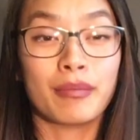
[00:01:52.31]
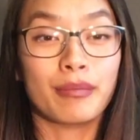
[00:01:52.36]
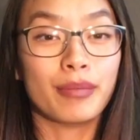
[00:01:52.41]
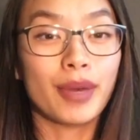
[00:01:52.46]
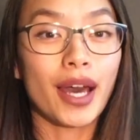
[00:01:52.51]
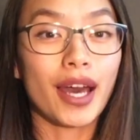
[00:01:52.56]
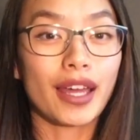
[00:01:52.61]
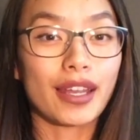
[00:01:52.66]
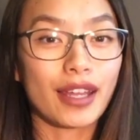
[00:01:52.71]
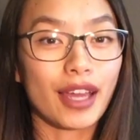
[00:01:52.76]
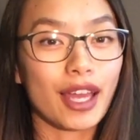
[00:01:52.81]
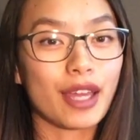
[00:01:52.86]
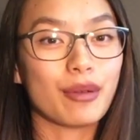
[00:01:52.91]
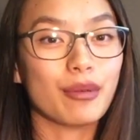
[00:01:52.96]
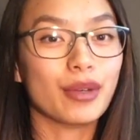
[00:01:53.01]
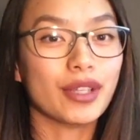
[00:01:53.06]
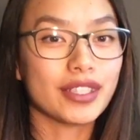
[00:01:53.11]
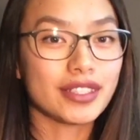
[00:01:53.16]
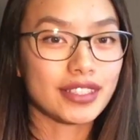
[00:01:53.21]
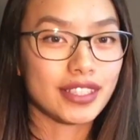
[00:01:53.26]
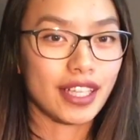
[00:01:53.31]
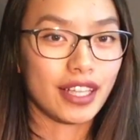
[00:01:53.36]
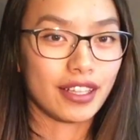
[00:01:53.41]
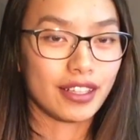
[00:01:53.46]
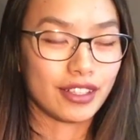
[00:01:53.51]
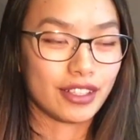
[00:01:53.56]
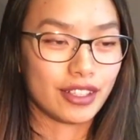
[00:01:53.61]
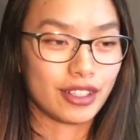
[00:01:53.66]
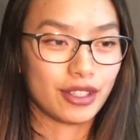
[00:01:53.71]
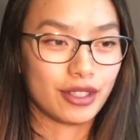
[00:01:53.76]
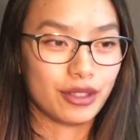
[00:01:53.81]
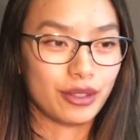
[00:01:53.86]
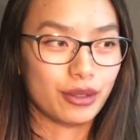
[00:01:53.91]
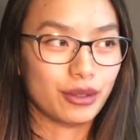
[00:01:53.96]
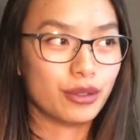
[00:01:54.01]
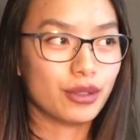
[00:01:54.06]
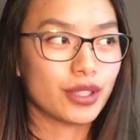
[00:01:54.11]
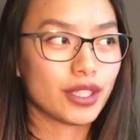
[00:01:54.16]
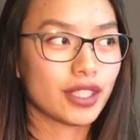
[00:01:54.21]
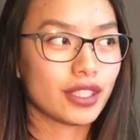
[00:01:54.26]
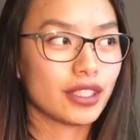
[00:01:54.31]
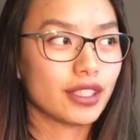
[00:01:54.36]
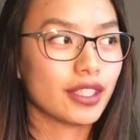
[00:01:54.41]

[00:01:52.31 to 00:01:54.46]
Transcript: But I will tell you